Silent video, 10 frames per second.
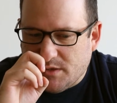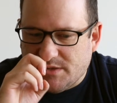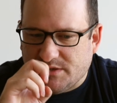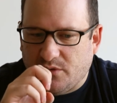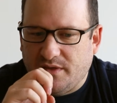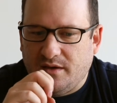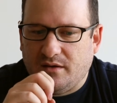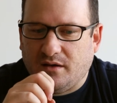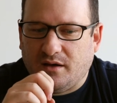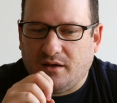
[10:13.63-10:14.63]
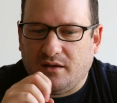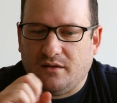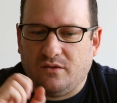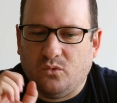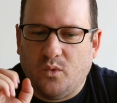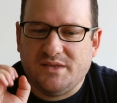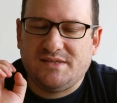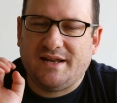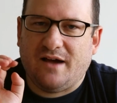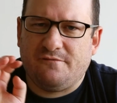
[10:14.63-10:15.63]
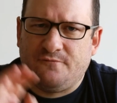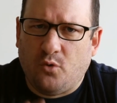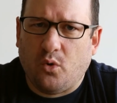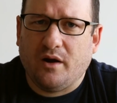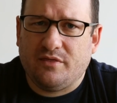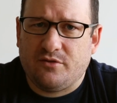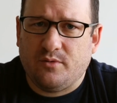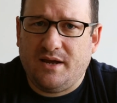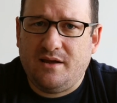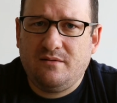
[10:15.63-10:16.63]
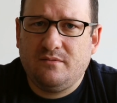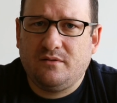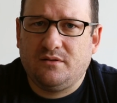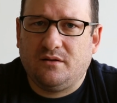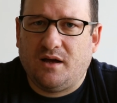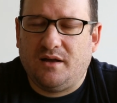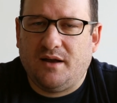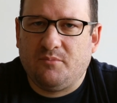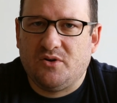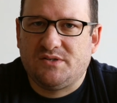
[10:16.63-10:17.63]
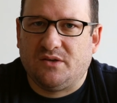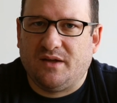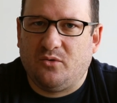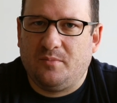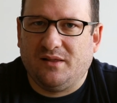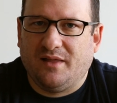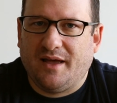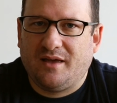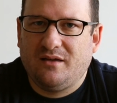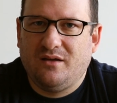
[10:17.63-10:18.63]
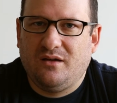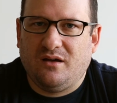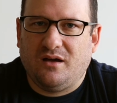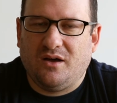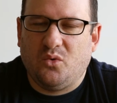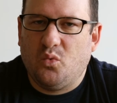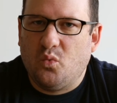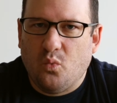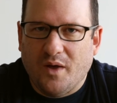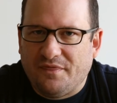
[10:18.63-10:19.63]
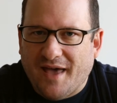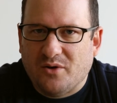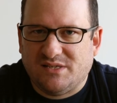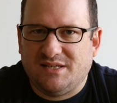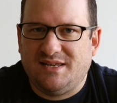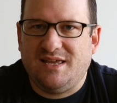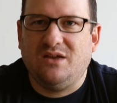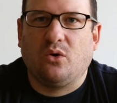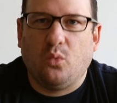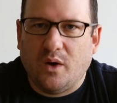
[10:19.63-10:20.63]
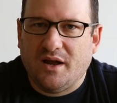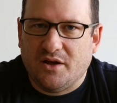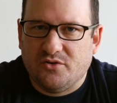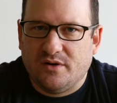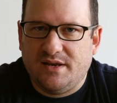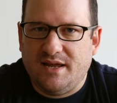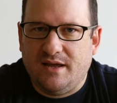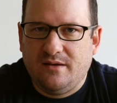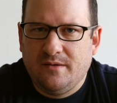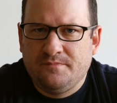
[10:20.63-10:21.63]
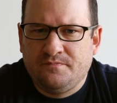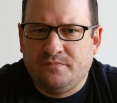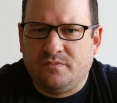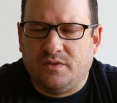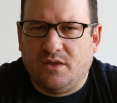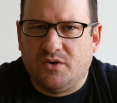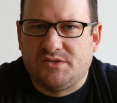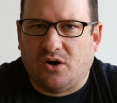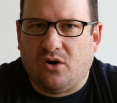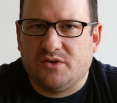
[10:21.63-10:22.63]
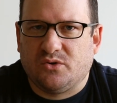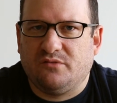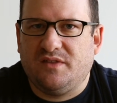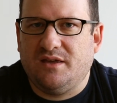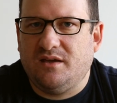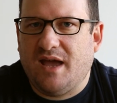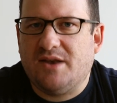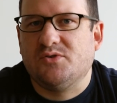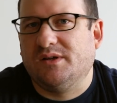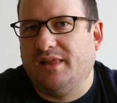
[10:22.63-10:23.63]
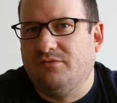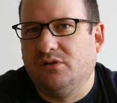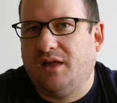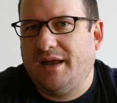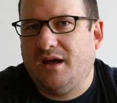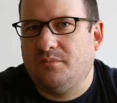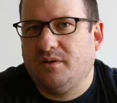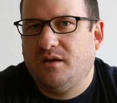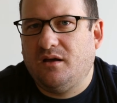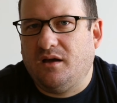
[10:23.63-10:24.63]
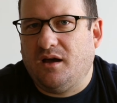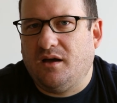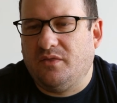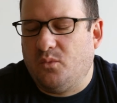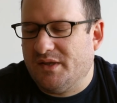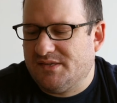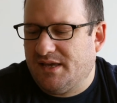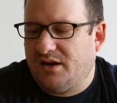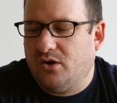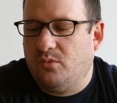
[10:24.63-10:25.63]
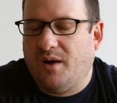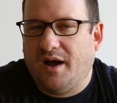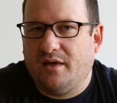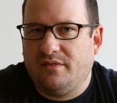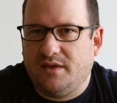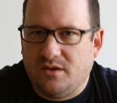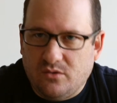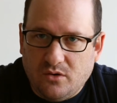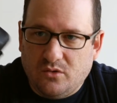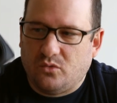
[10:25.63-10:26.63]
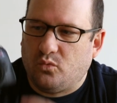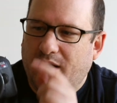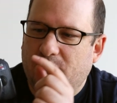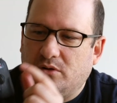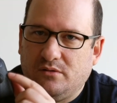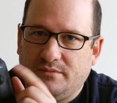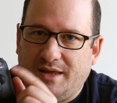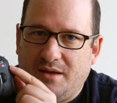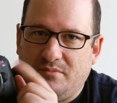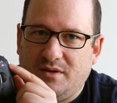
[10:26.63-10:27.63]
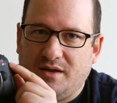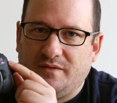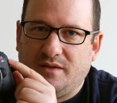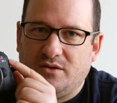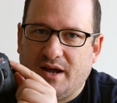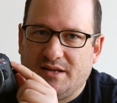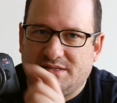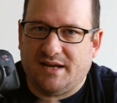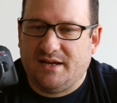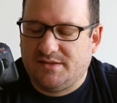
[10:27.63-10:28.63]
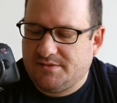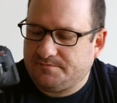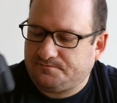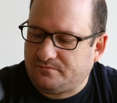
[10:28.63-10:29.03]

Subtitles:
So the ones that have 4 and 3 numbers, so that would be like 1000D or 100D, those are sort of the entry-level lineup, the ones that go by the Rebel name in the United States.